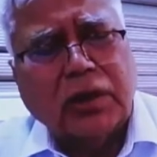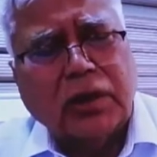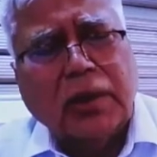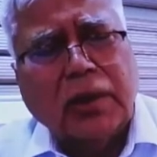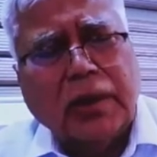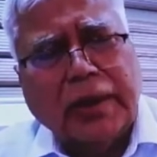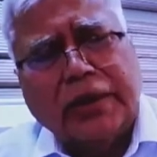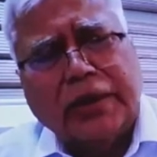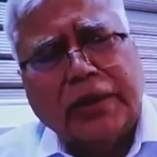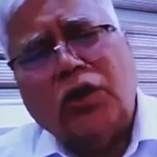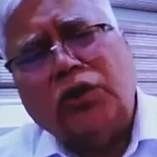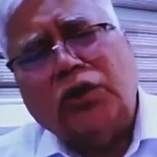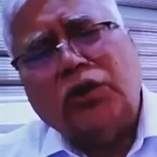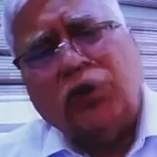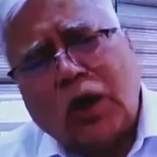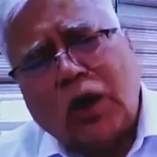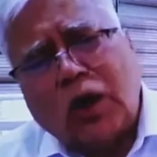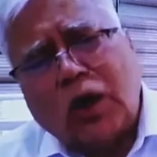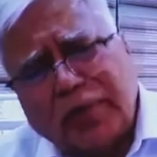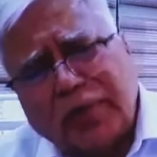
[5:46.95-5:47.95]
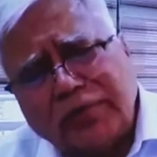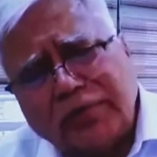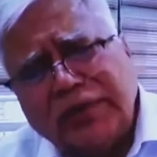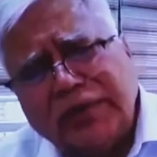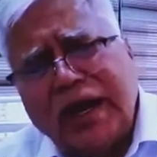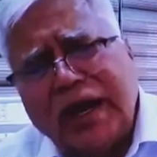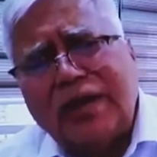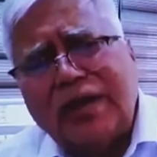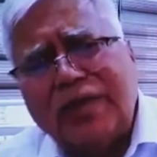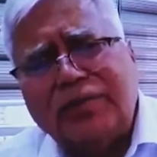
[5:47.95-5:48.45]
And on top of
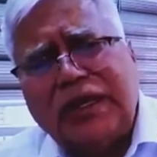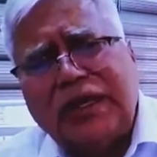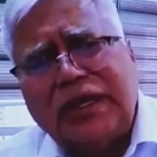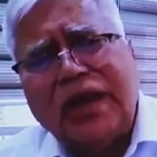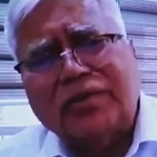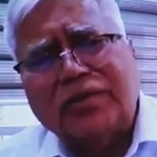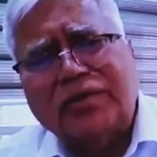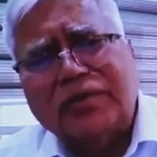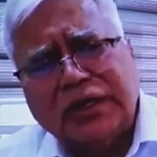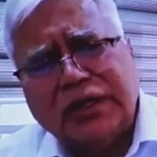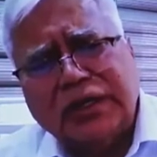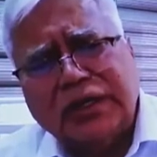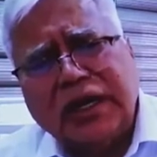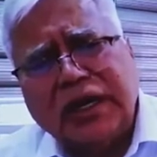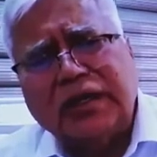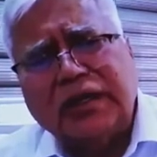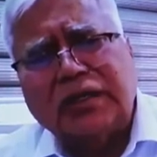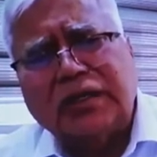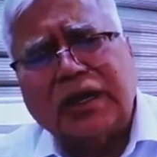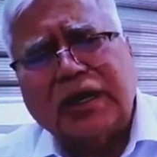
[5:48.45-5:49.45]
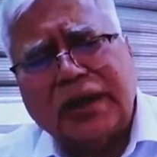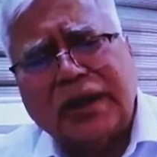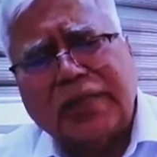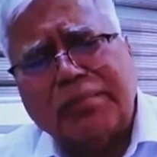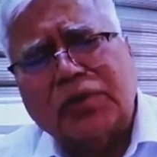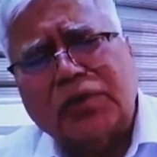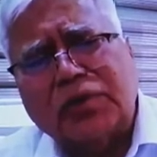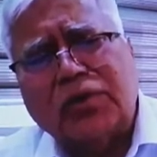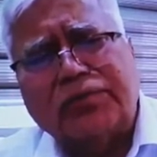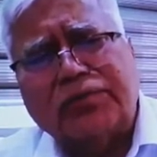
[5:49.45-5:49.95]
that, we have created a
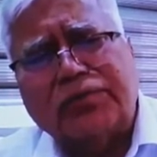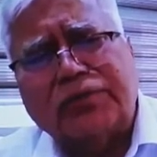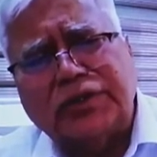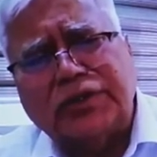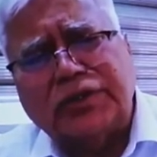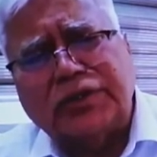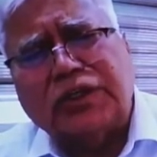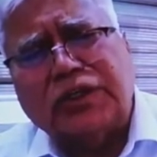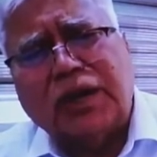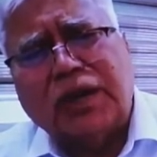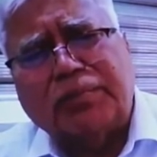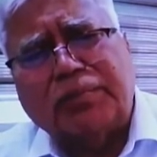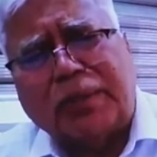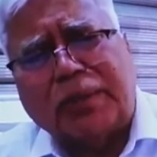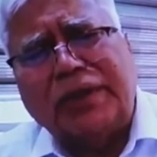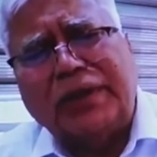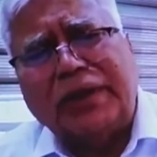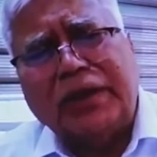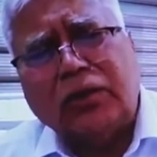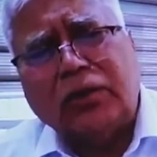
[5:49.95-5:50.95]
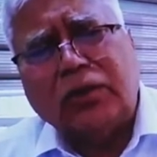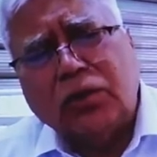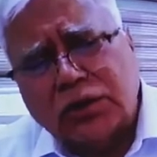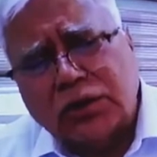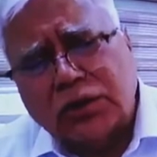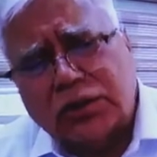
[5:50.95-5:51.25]
number of digital public goods